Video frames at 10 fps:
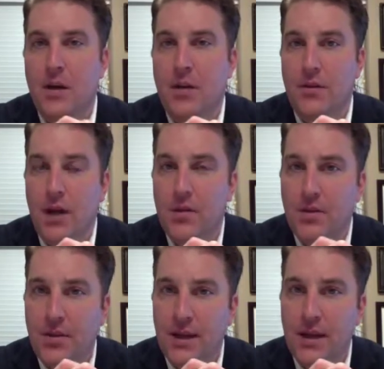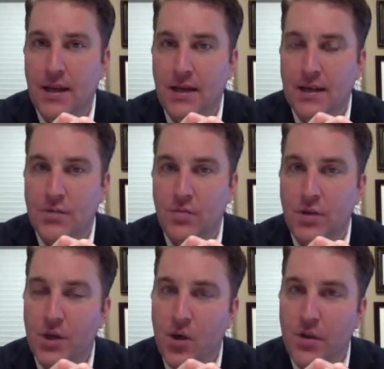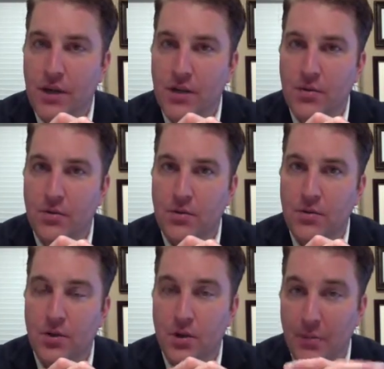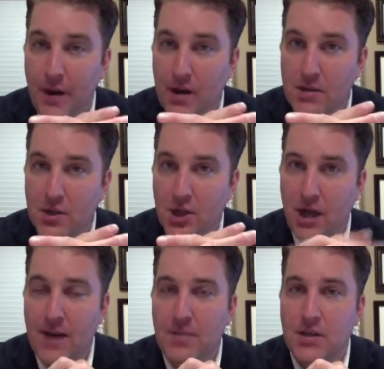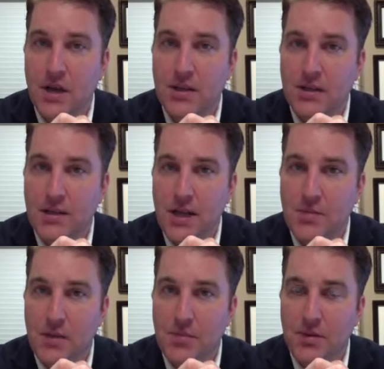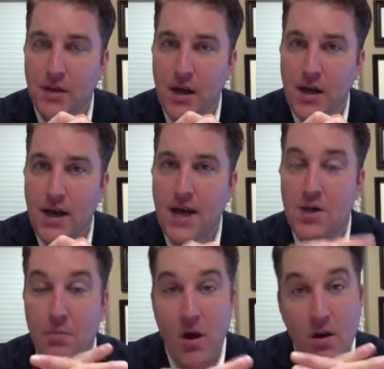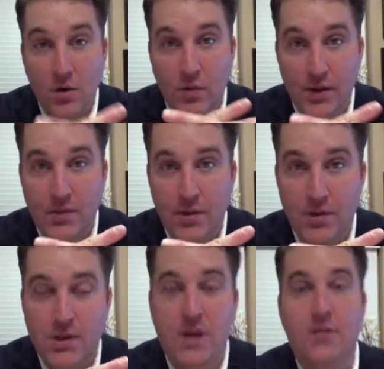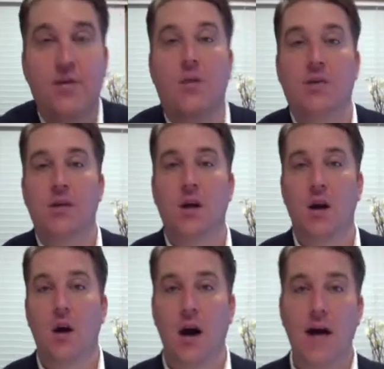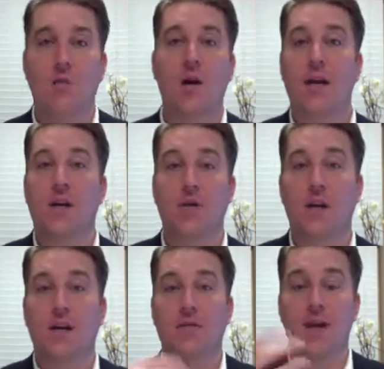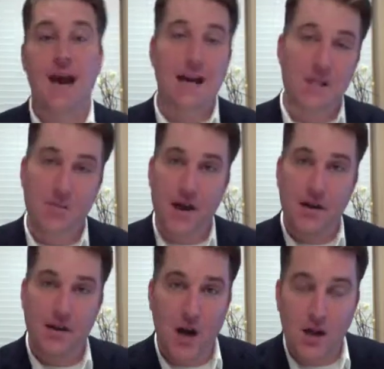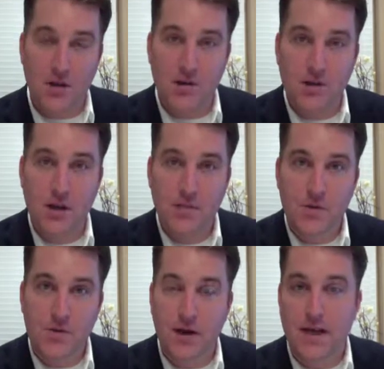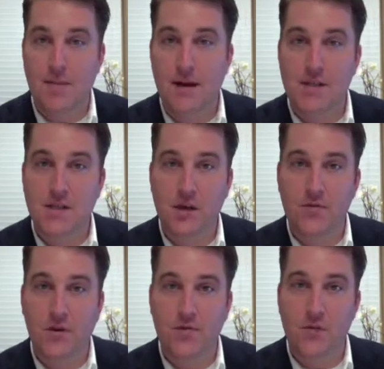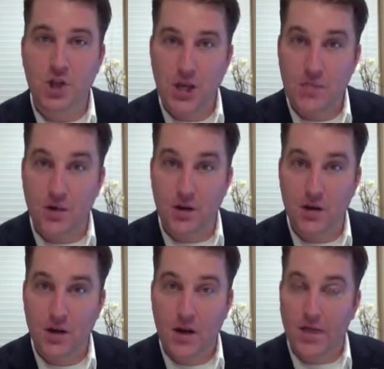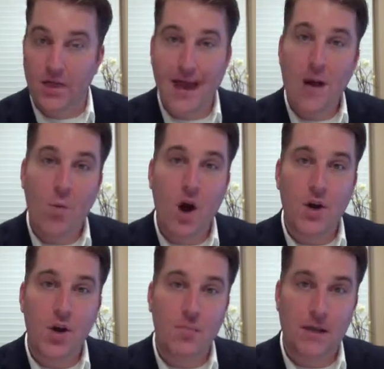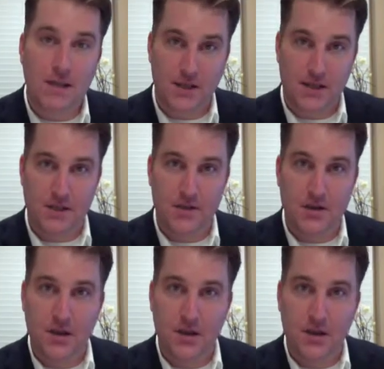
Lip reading: The other thing is, when you go in and you comparison shop, you talk to the salespeople, and you barter with them with your cell phones. I want a credit of X amount of dollars, so I get my cell phone for cheaper. They want your business.